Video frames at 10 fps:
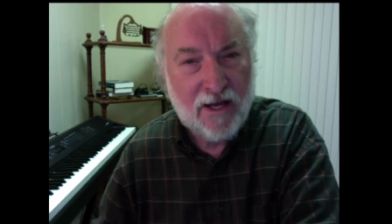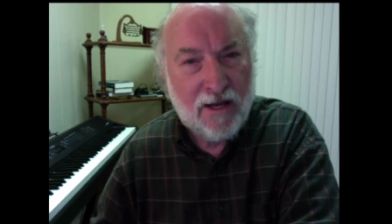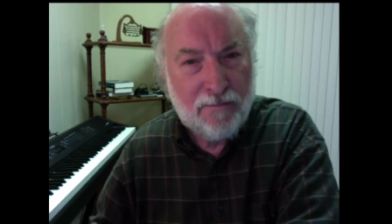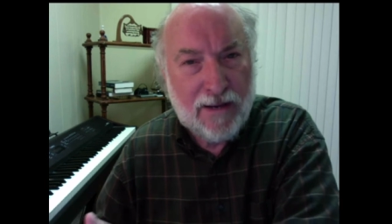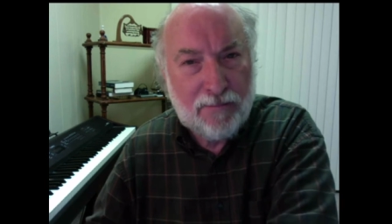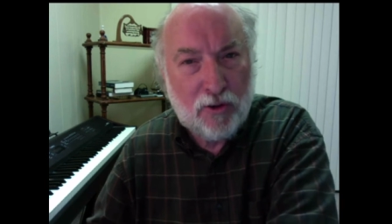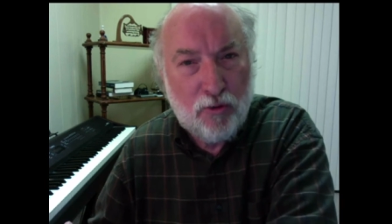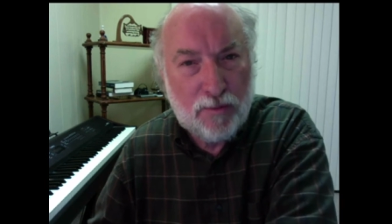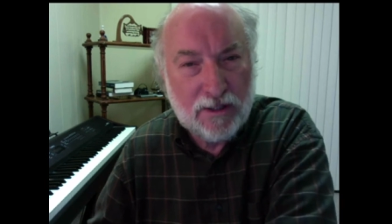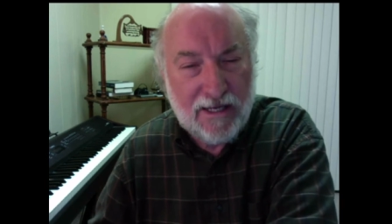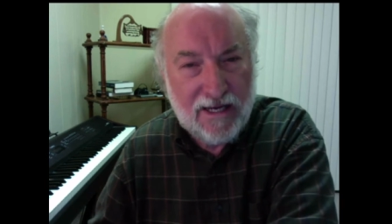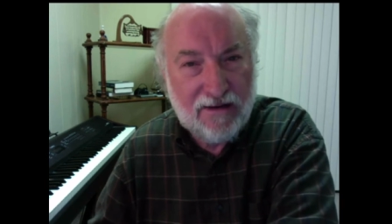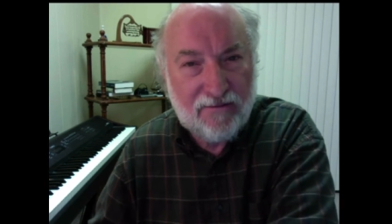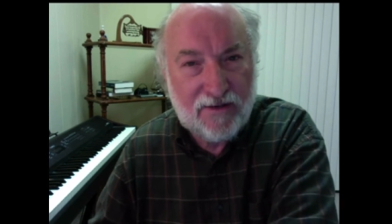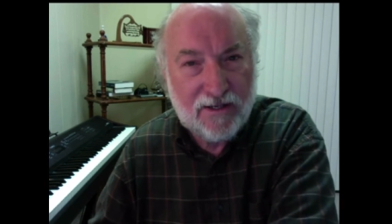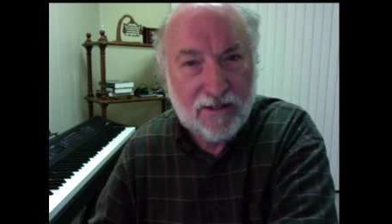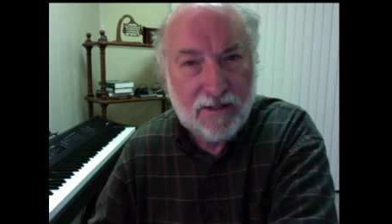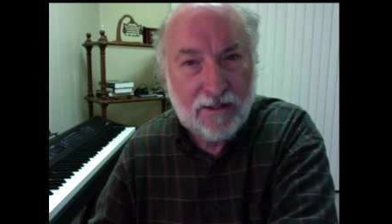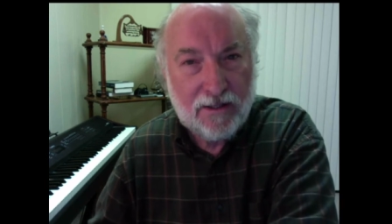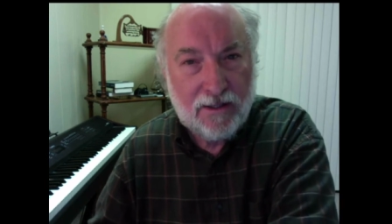People who believed
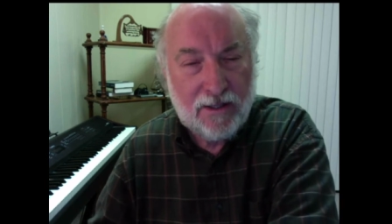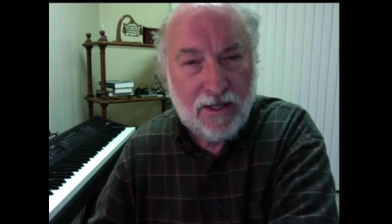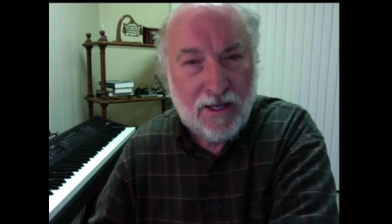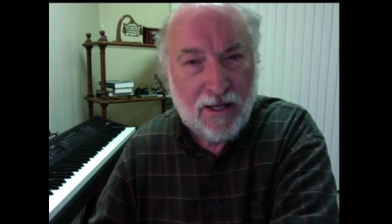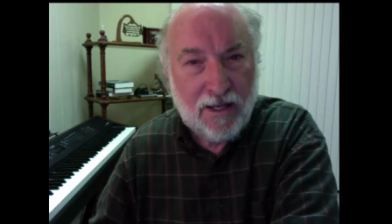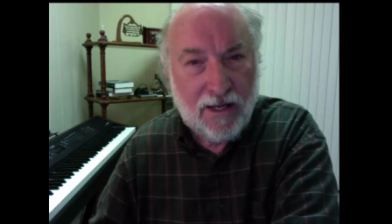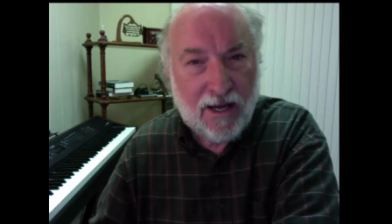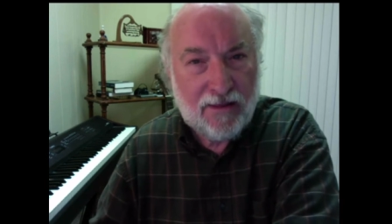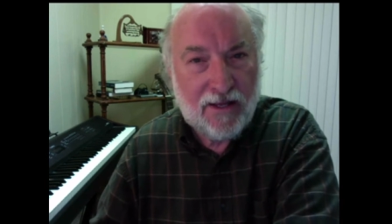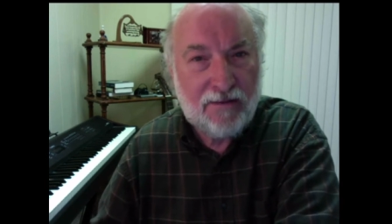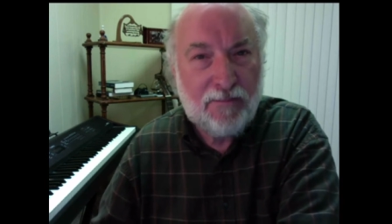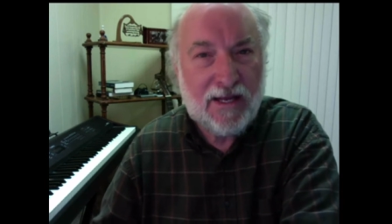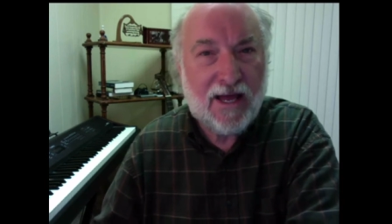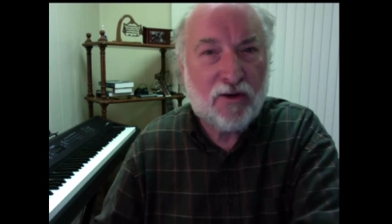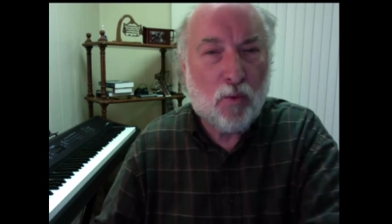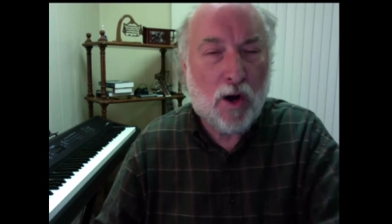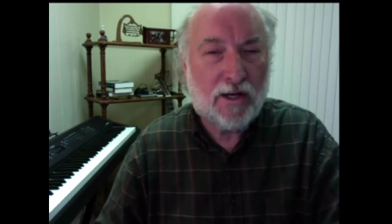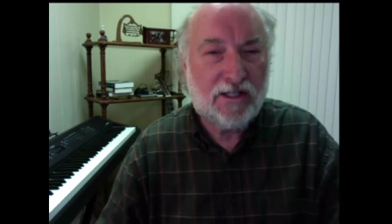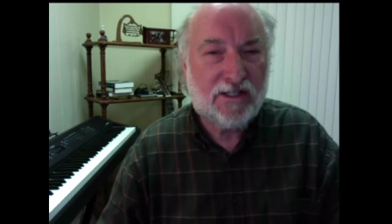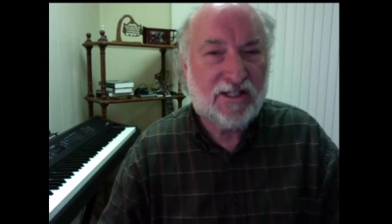and then began to walk
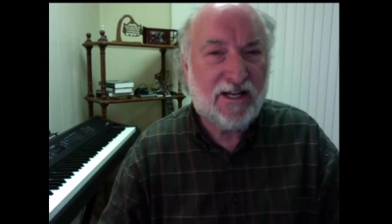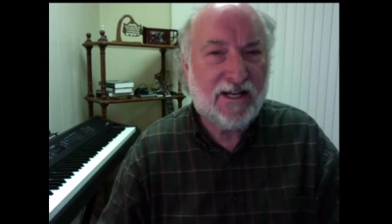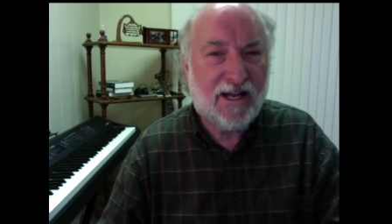in sin again.